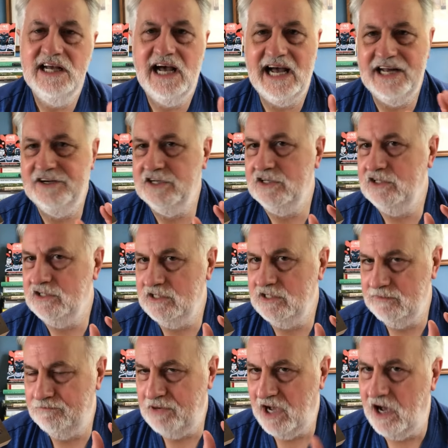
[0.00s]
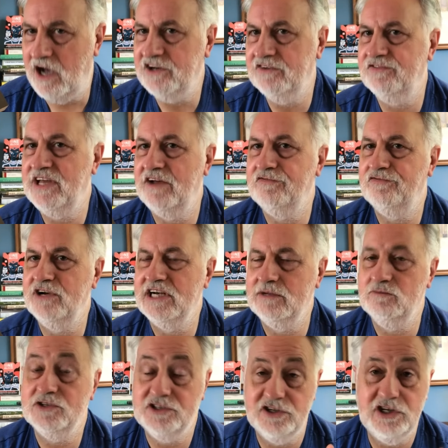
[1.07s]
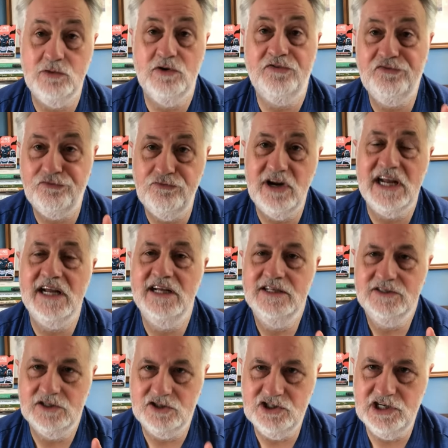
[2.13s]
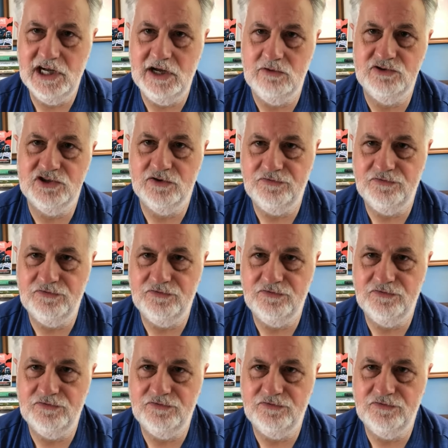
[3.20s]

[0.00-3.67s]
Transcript: and part of that freedom was that you were free to choose.